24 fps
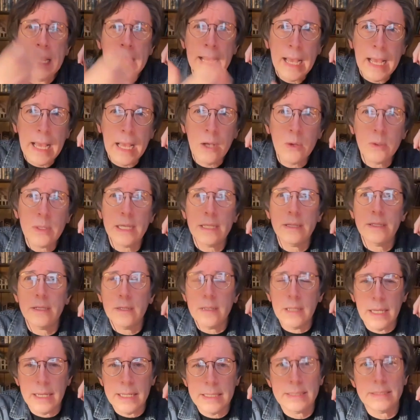How can
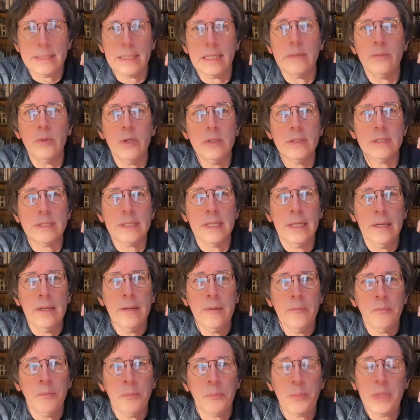their lightsabers
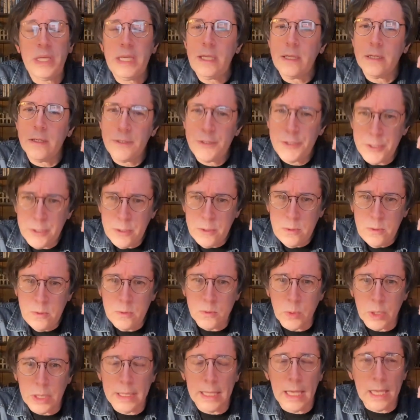be in
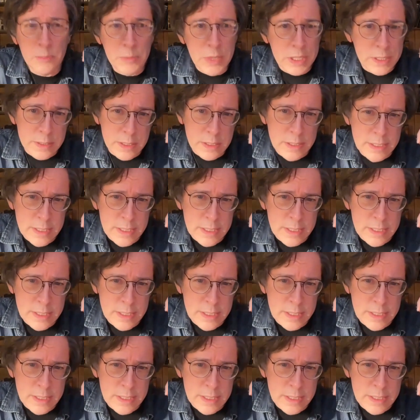tune with that? Because a